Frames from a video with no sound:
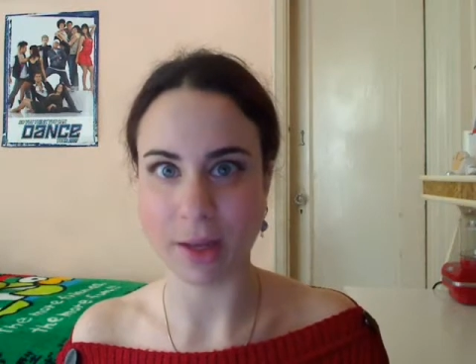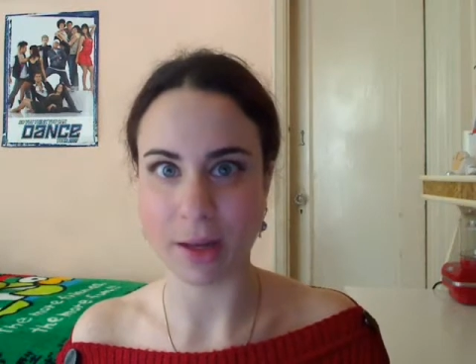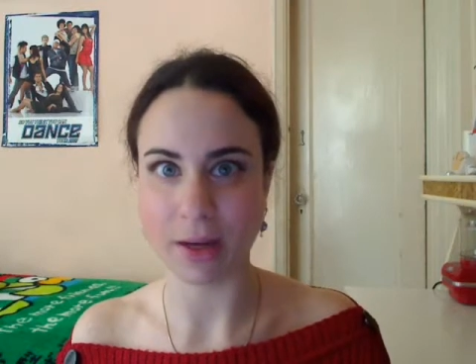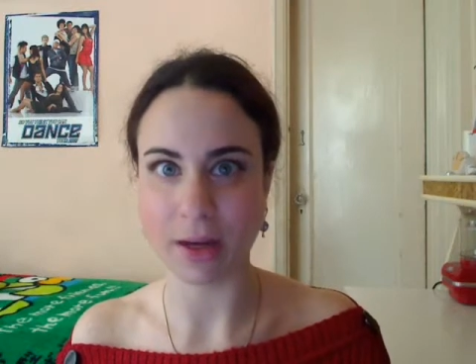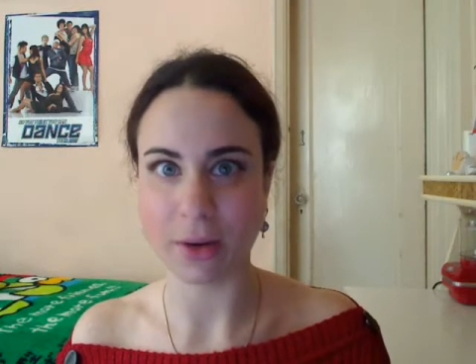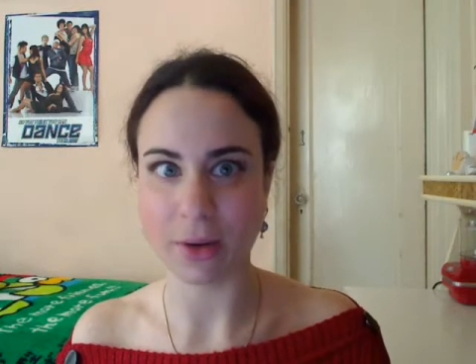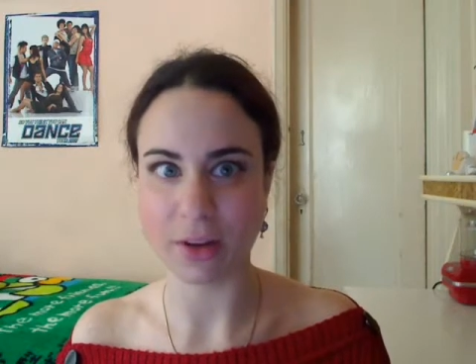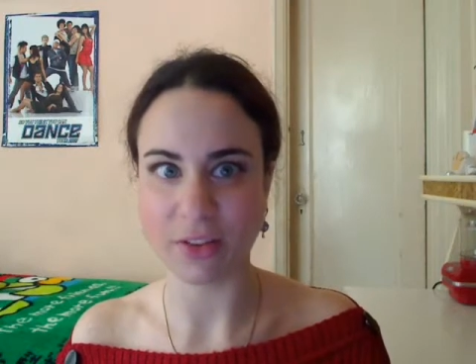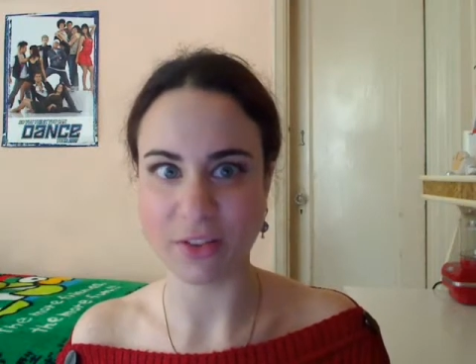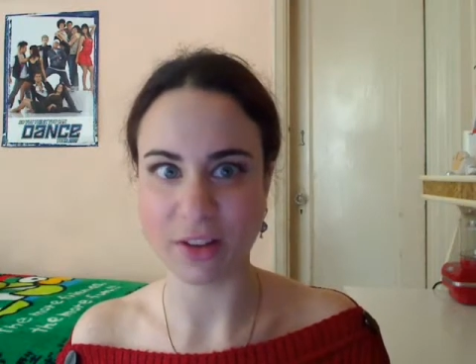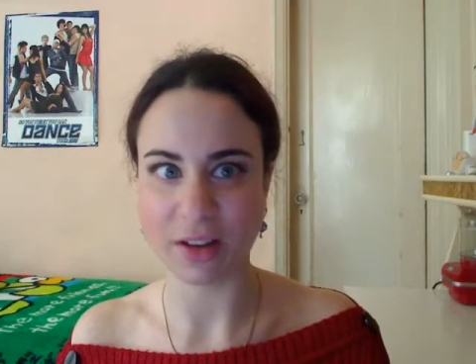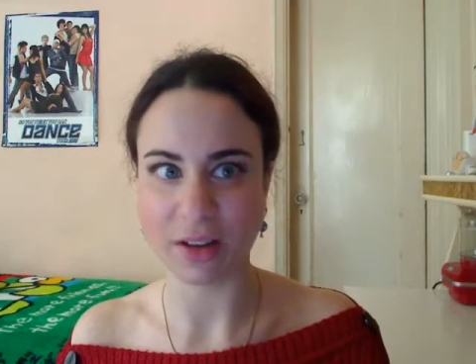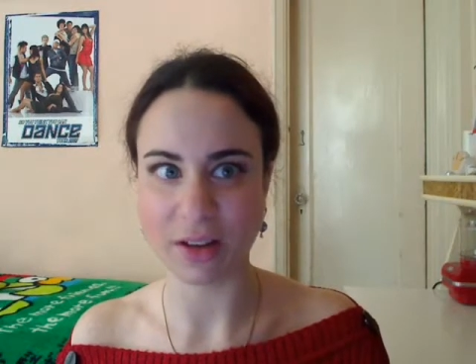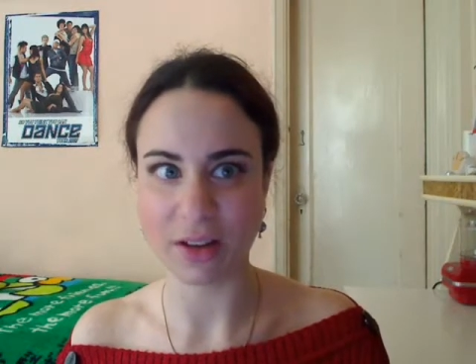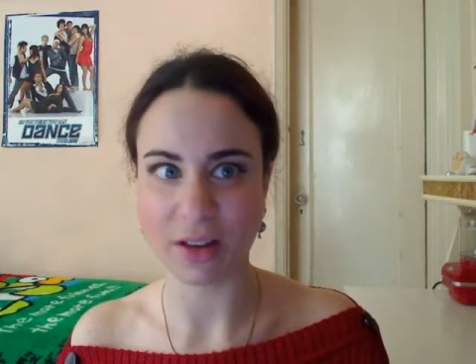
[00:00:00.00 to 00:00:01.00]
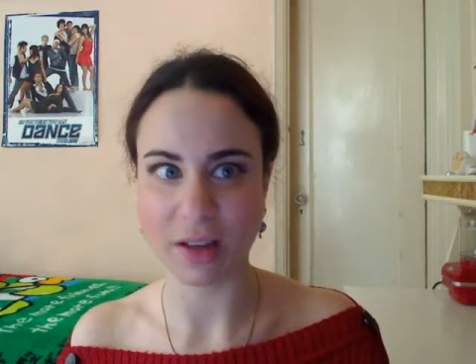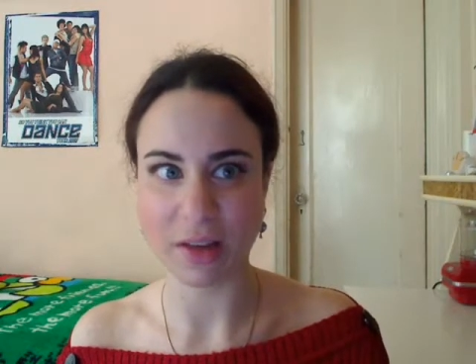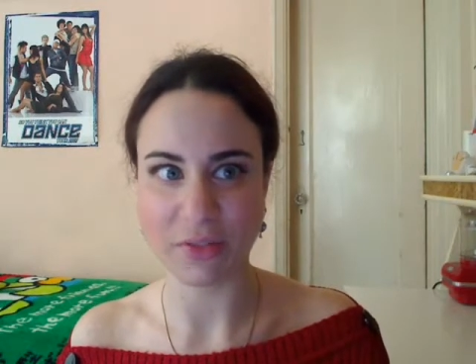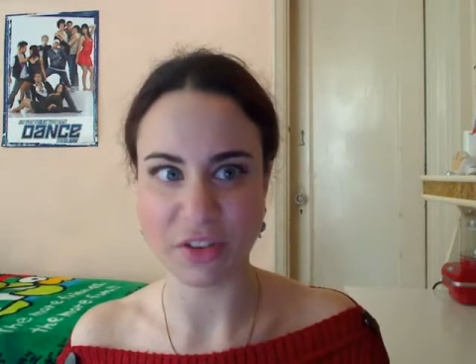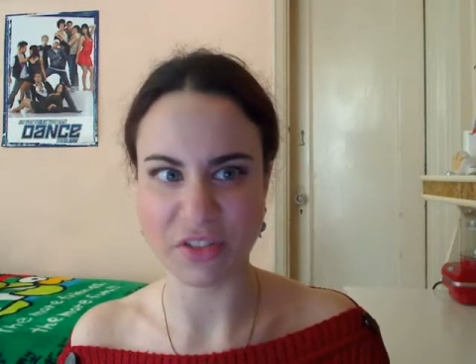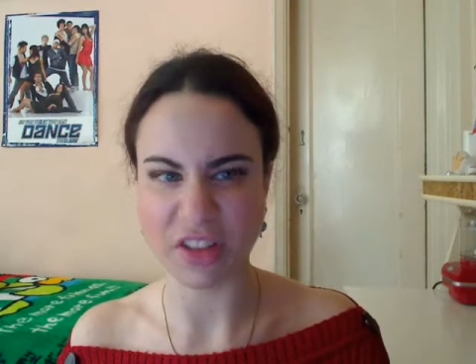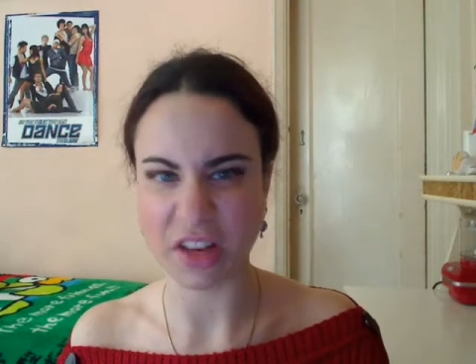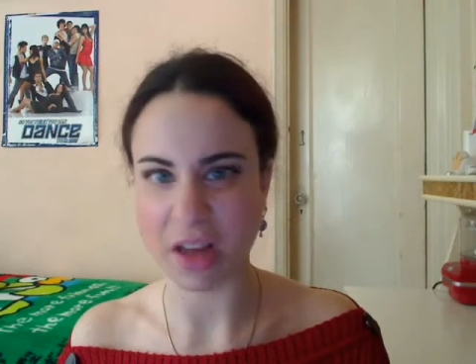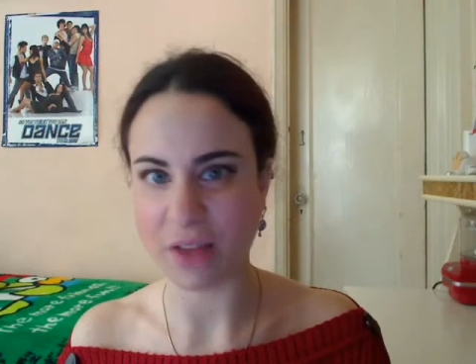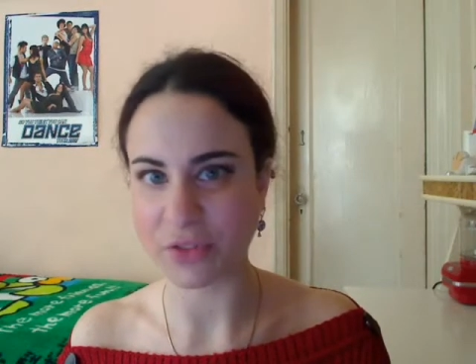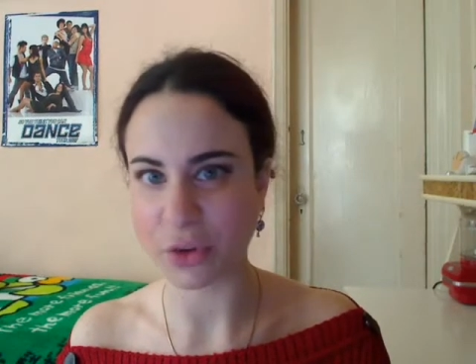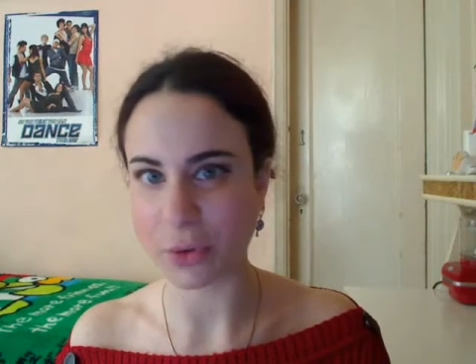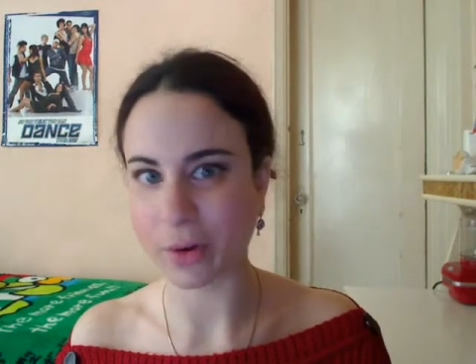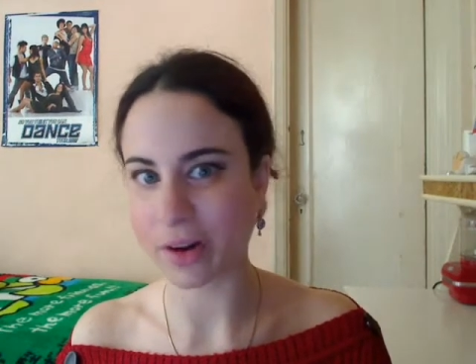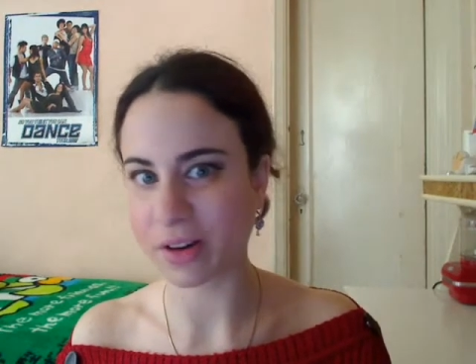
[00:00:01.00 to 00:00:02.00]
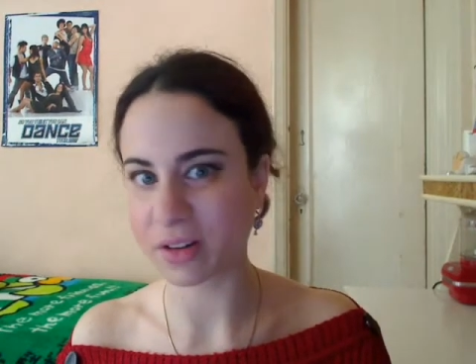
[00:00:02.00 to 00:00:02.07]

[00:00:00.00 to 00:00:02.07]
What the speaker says: I do if I have an event after work